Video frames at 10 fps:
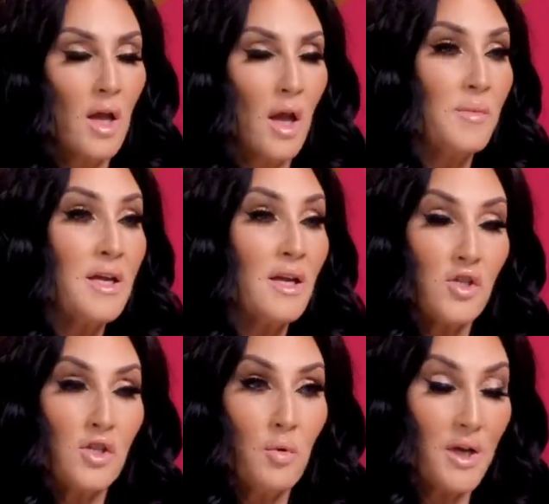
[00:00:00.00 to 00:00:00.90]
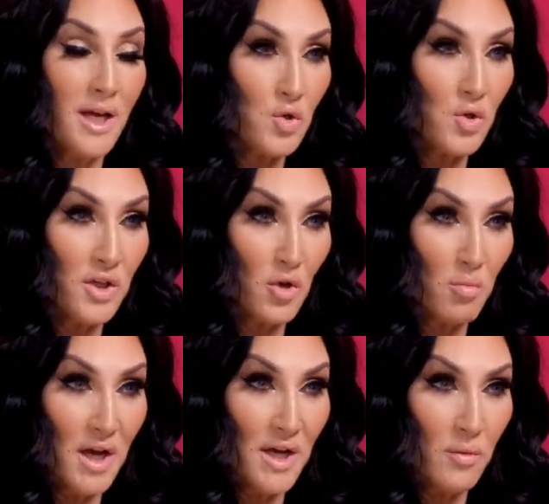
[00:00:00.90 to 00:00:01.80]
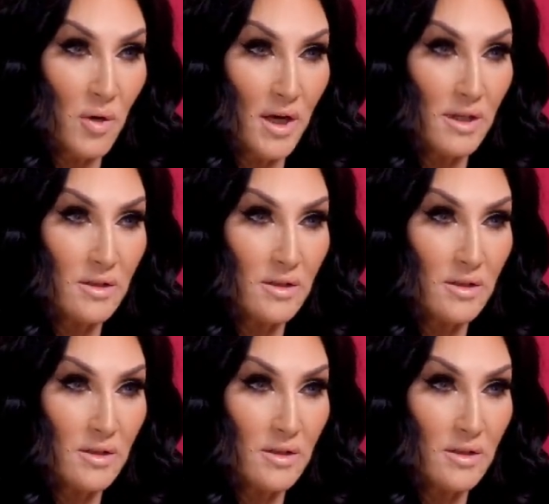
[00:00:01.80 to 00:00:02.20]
Yeah, because you were not treating your body right.